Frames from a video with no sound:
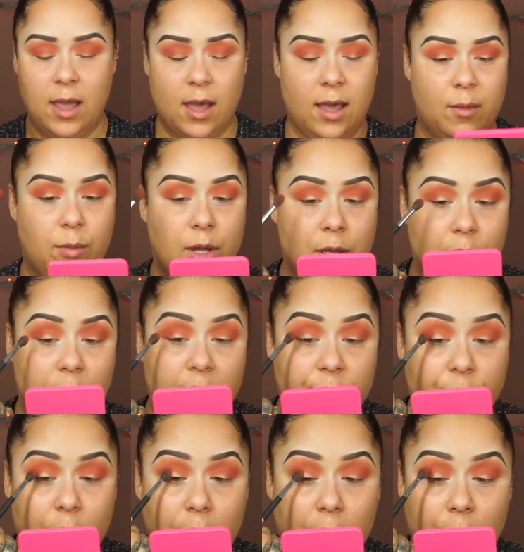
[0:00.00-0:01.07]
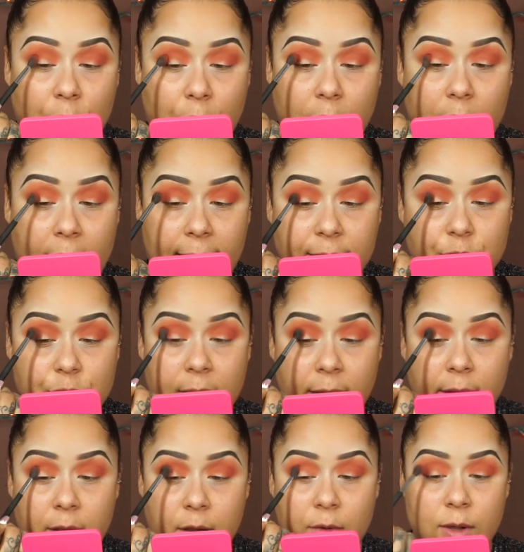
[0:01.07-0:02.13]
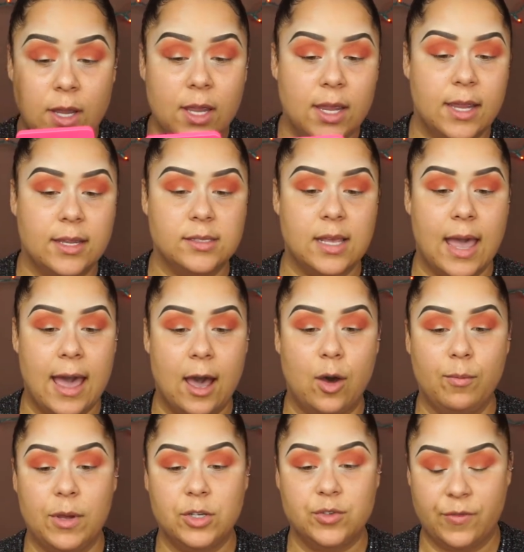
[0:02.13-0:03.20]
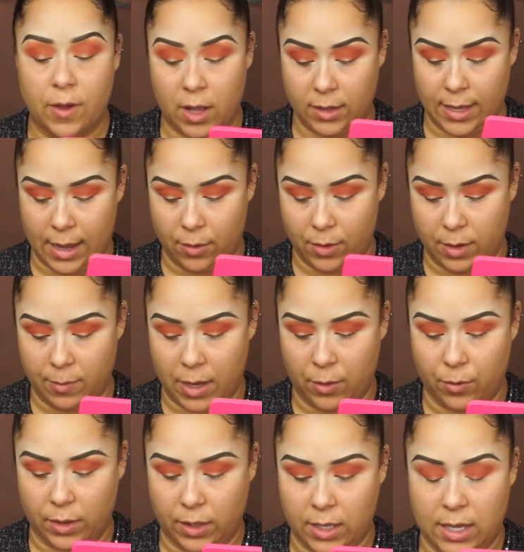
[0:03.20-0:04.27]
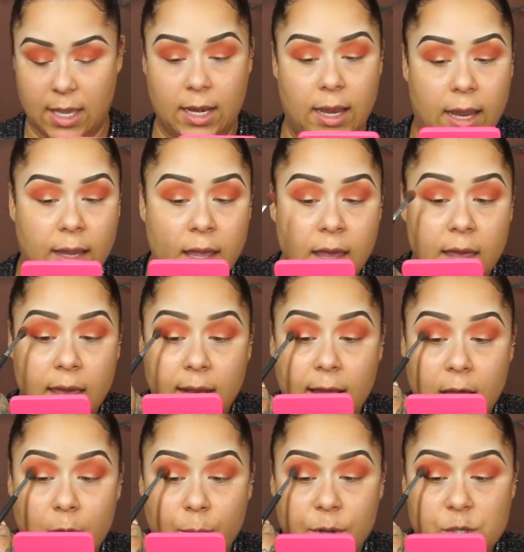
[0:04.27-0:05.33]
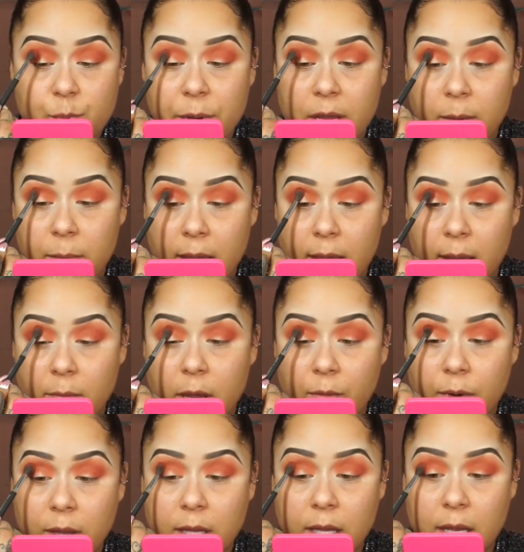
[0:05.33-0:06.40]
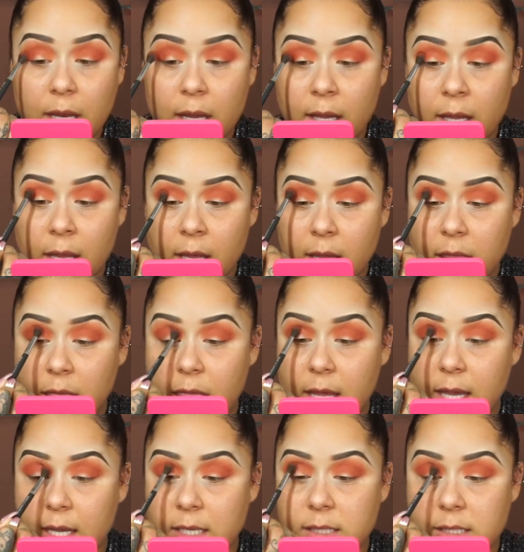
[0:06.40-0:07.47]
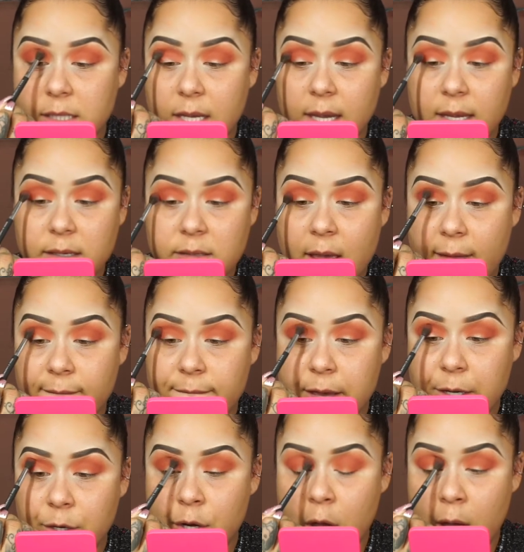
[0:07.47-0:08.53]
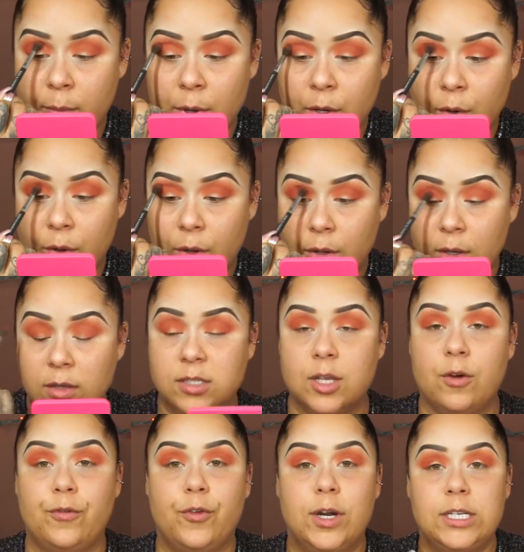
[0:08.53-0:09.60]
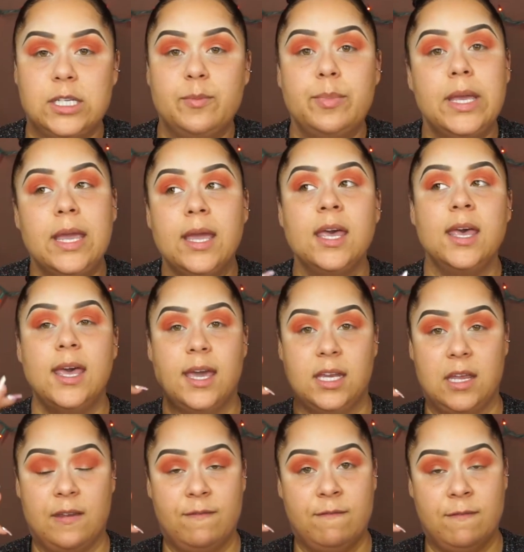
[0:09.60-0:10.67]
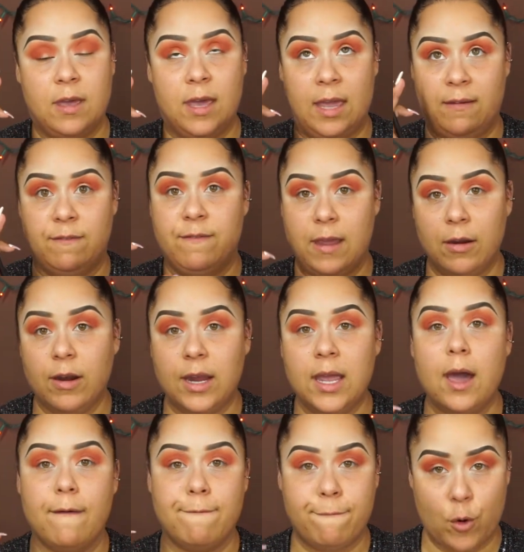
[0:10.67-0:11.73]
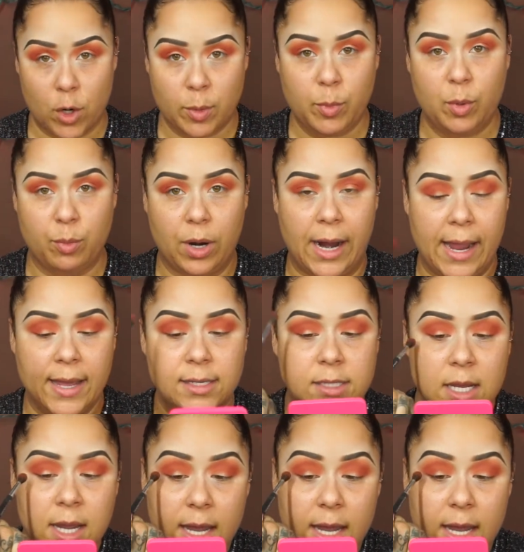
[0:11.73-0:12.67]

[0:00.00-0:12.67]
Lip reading: I'm looking for a good eyeshadow, is how much fallout am I really getting and how much pigment am I really getting. This is phenomenal. So for it to be in a very affordable brand